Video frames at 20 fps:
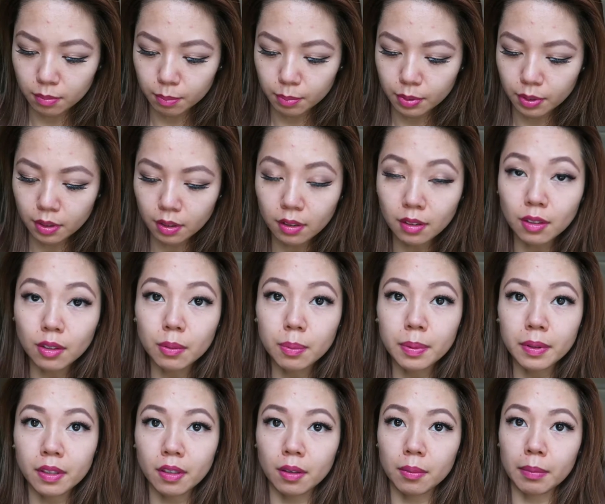put a little
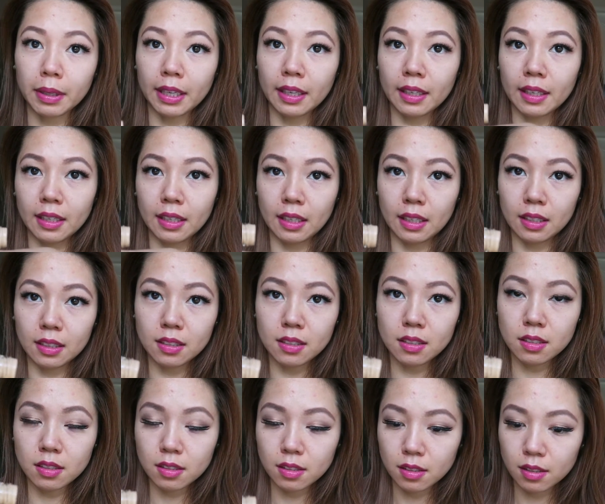bit on my
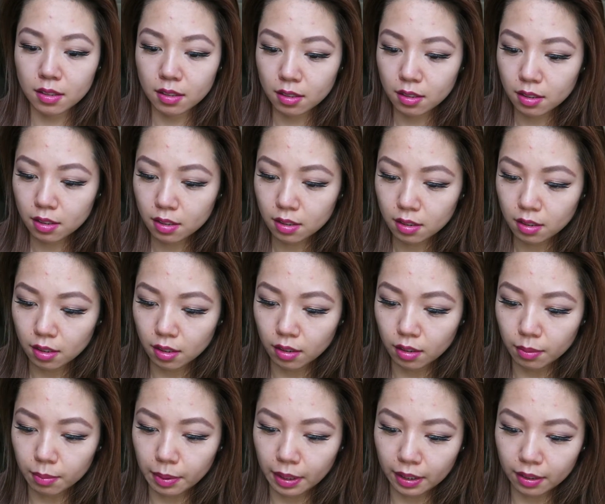hand, on
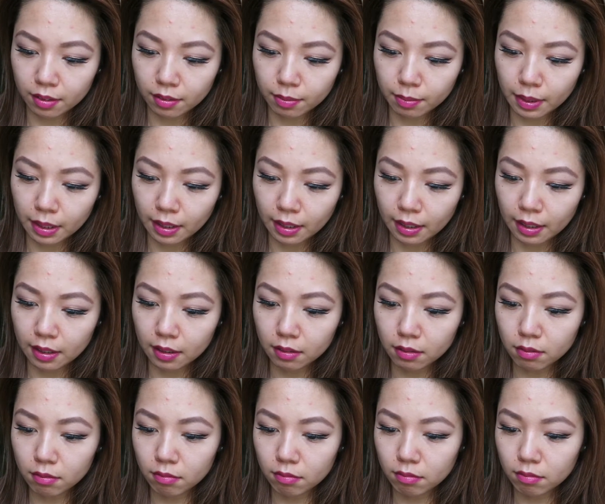the back of my hand.
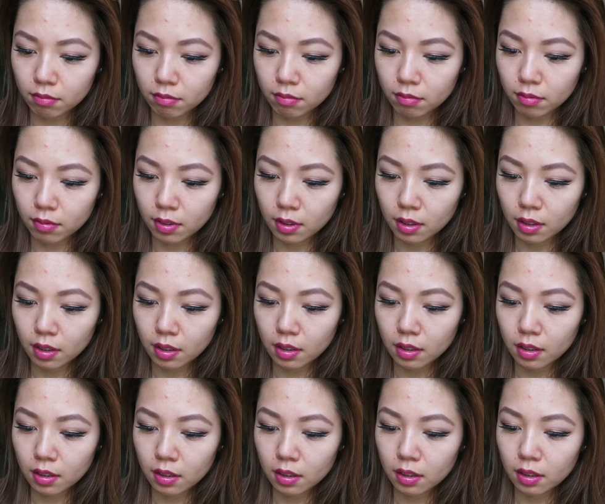Ooh.
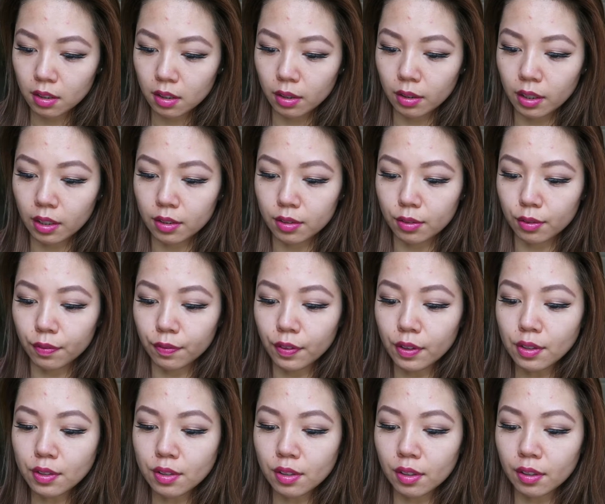Okay, so
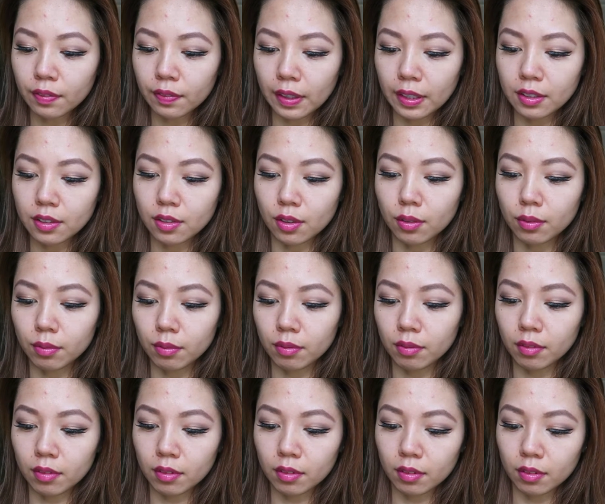first off,
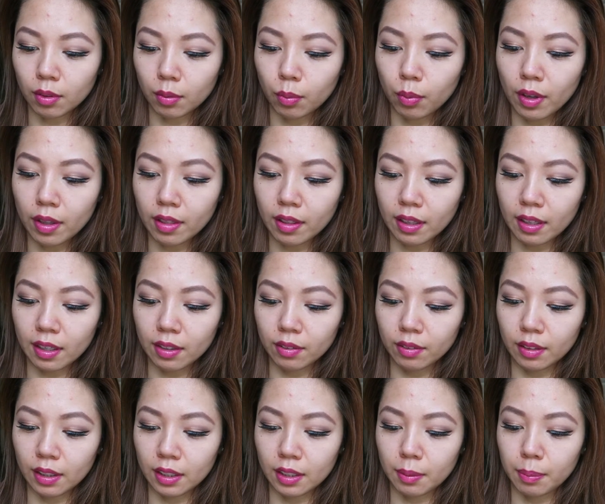the one thing I
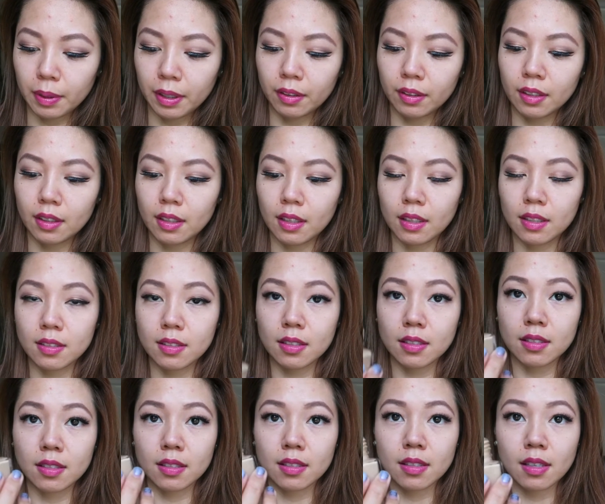don't like about it is
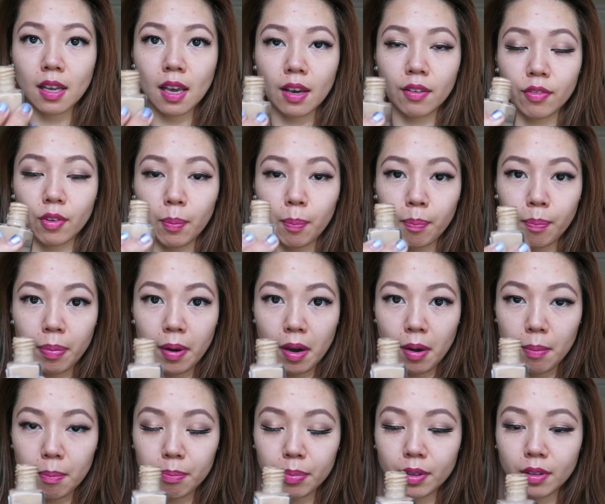it doesn't have a
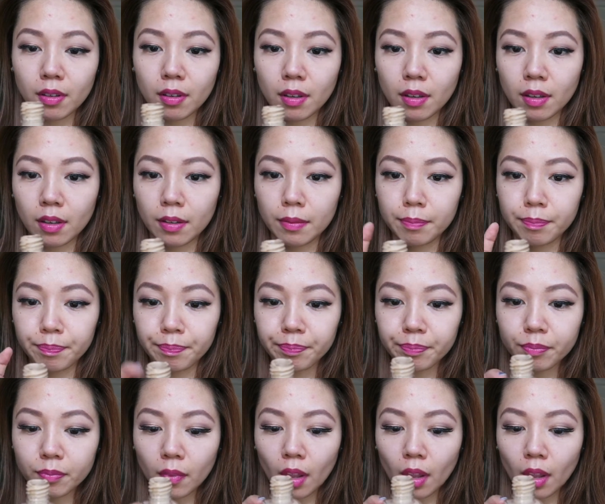pump on